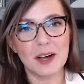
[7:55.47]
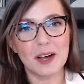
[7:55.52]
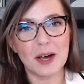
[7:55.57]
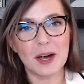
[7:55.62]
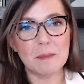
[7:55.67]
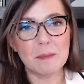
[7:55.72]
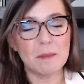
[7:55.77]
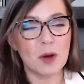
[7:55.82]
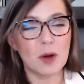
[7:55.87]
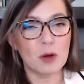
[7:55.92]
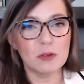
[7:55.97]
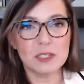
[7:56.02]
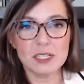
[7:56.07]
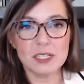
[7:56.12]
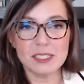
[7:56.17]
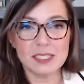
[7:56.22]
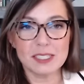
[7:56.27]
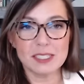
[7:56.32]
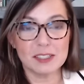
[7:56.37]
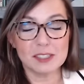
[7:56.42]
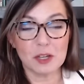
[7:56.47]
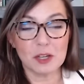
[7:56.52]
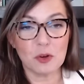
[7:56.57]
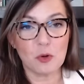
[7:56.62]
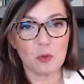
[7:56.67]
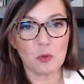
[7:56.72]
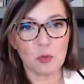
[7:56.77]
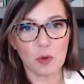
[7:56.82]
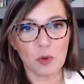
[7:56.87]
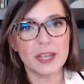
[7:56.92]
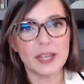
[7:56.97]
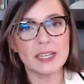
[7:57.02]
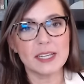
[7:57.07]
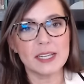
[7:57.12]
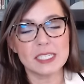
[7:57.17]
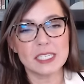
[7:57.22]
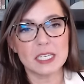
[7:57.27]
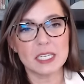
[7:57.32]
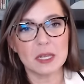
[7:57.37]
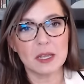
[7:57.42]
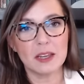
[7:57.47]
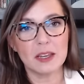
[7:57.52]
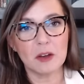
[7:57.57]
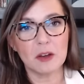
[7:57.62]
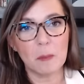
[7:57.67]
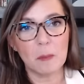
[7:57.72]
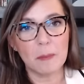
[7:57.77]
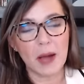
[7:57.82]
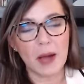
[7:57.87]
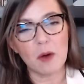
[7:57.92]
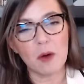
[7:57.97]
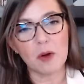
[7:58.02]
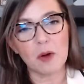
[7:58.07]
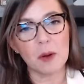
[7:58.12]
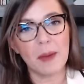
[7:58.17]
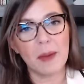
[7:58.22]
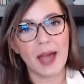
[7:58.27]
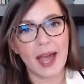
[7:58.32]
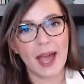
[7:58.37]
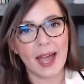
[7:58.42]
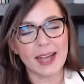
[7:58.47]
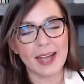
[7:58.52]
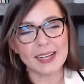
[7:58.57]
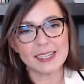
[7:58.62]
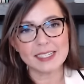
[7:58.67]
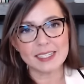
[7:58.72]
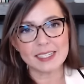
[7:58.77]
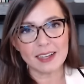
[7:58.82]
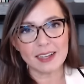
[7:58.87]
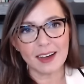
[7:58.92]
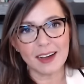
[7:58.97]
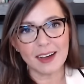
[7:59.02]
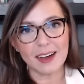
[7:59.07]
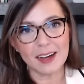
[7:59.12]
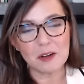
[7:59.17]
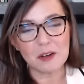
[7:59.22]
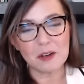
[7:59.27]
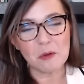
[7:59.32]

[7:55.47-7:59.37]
uh, Moat is a, is a great you know power packed uh,